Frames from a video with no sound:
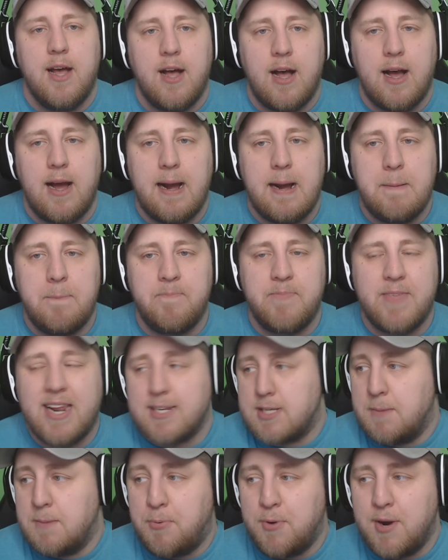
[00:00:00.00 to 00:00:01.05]
At
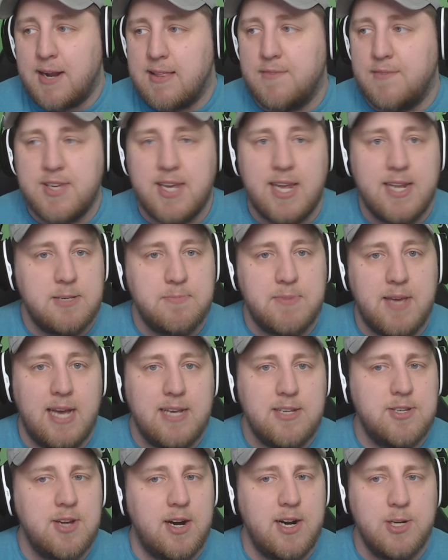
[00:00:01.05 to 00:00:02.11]
some point, I'd love to get some
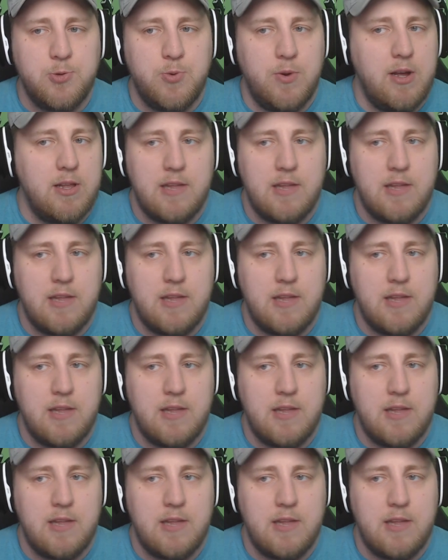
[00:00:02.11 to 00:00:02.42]
guests on as well.